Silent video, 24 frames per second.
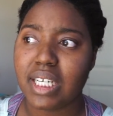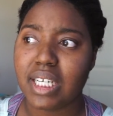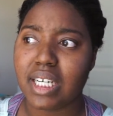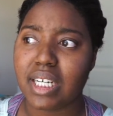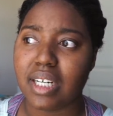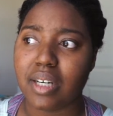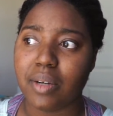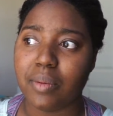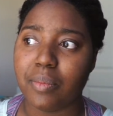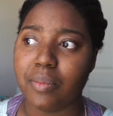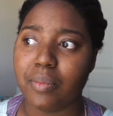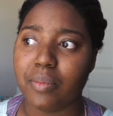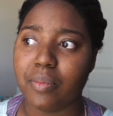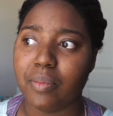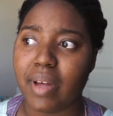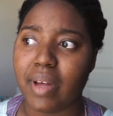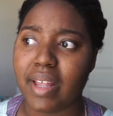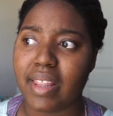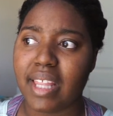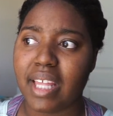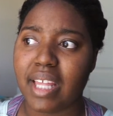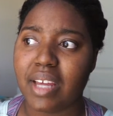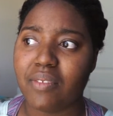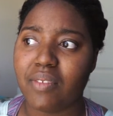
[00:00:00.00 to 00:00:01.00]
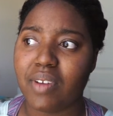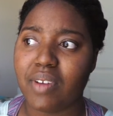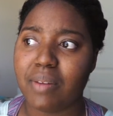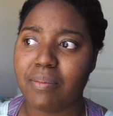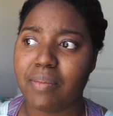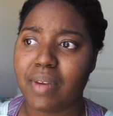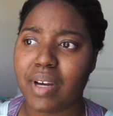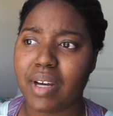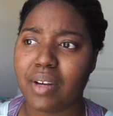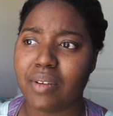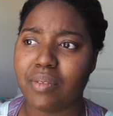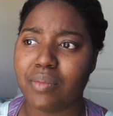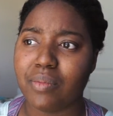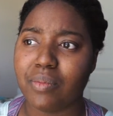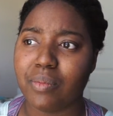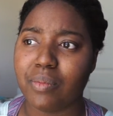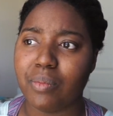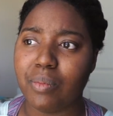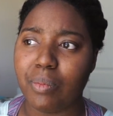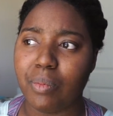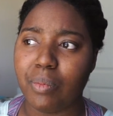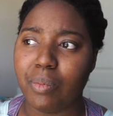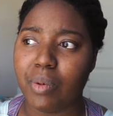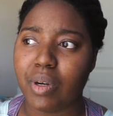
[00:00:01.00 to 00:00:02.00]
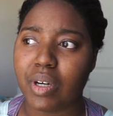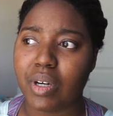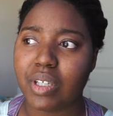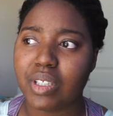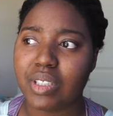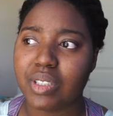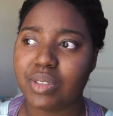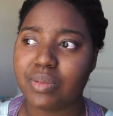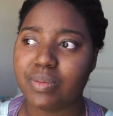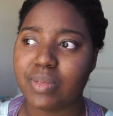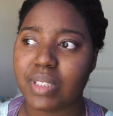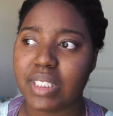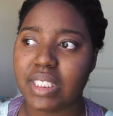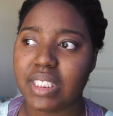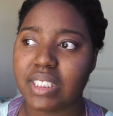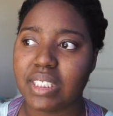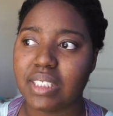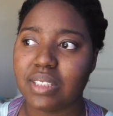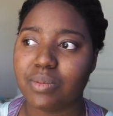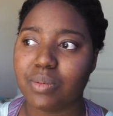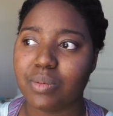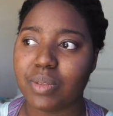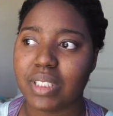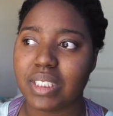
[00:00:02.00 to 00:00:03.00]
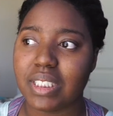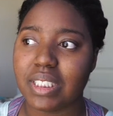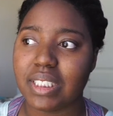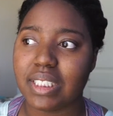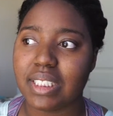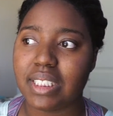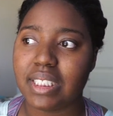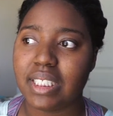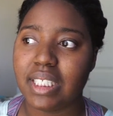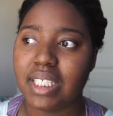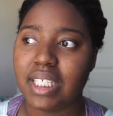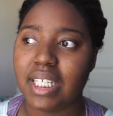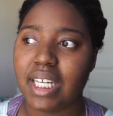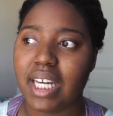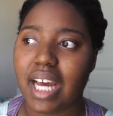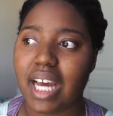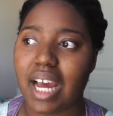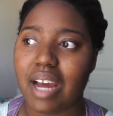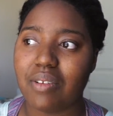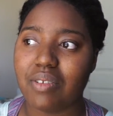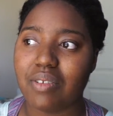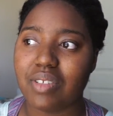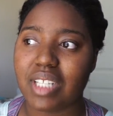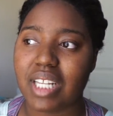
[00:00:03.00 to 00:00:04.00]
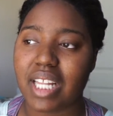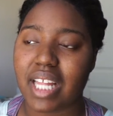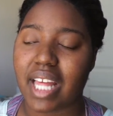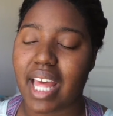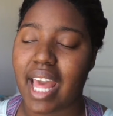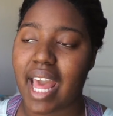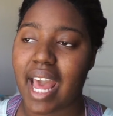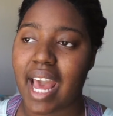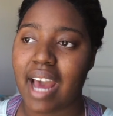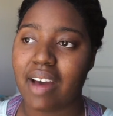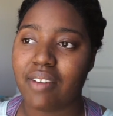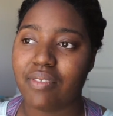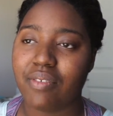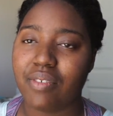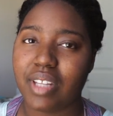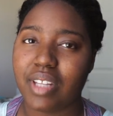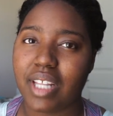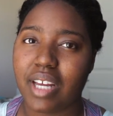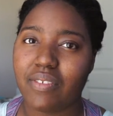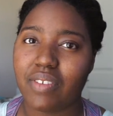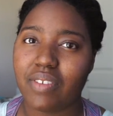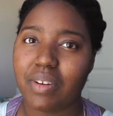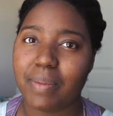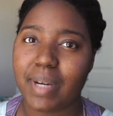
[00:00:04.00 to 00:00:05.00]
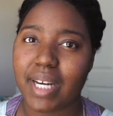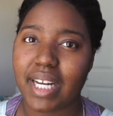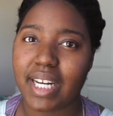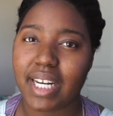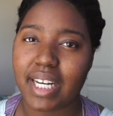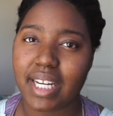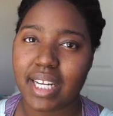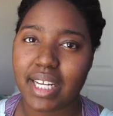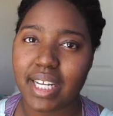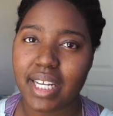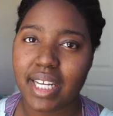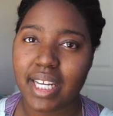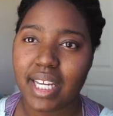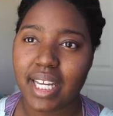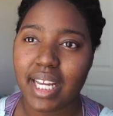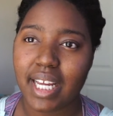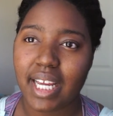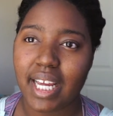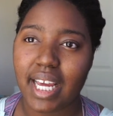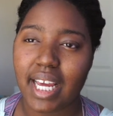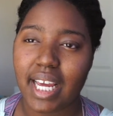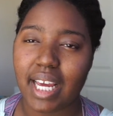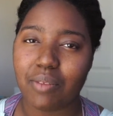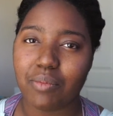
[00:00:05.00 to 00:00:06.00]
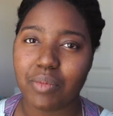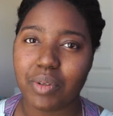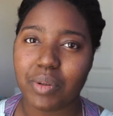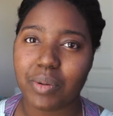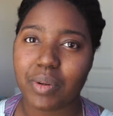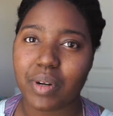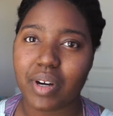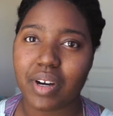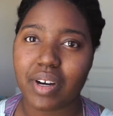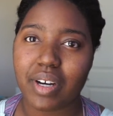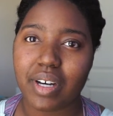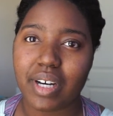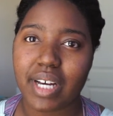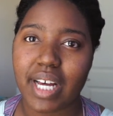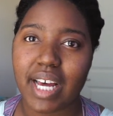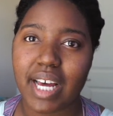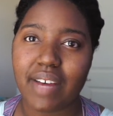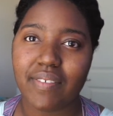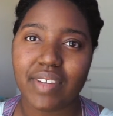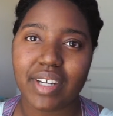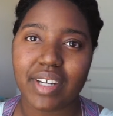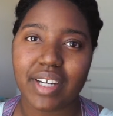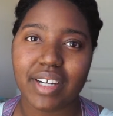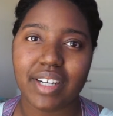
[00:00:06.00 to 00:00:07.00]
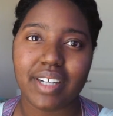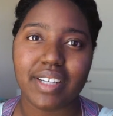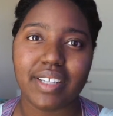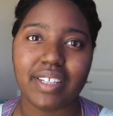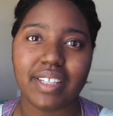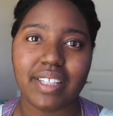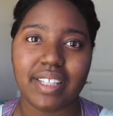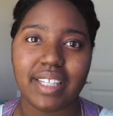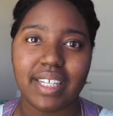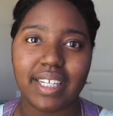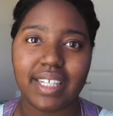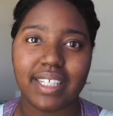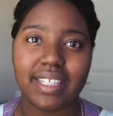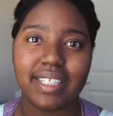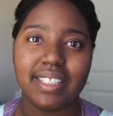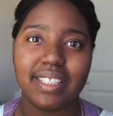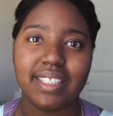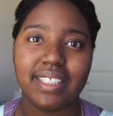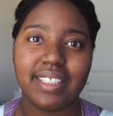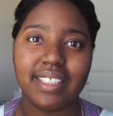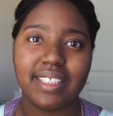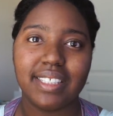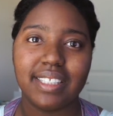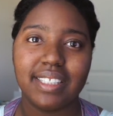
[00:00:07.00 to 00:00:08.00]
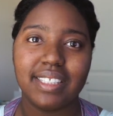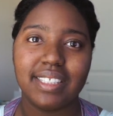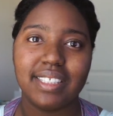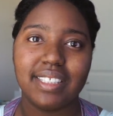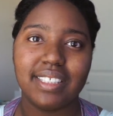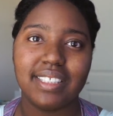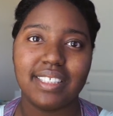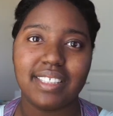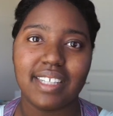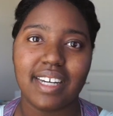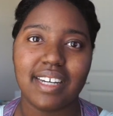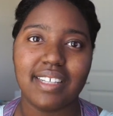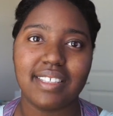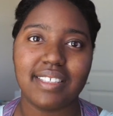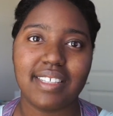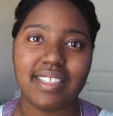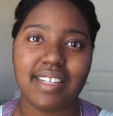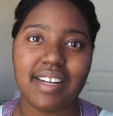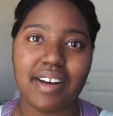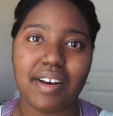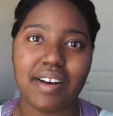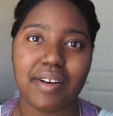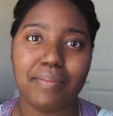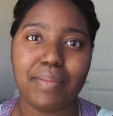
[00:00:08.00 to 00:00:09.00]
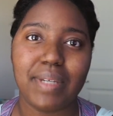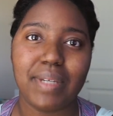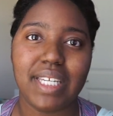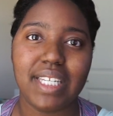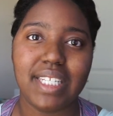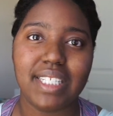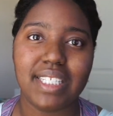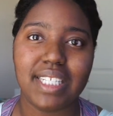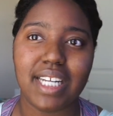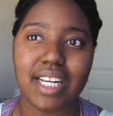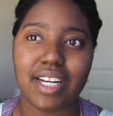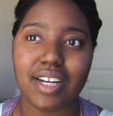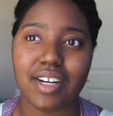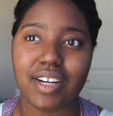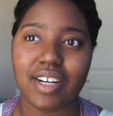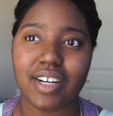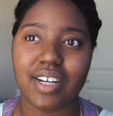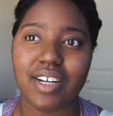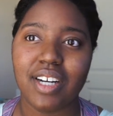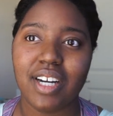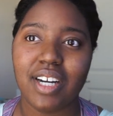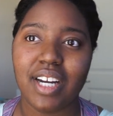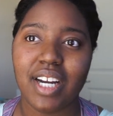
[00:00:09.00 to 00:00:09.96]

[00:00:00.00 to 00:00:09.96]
I think one of my worst ones was I was in a calf with everybody, and we were all having our like Johnson Hall B dinner,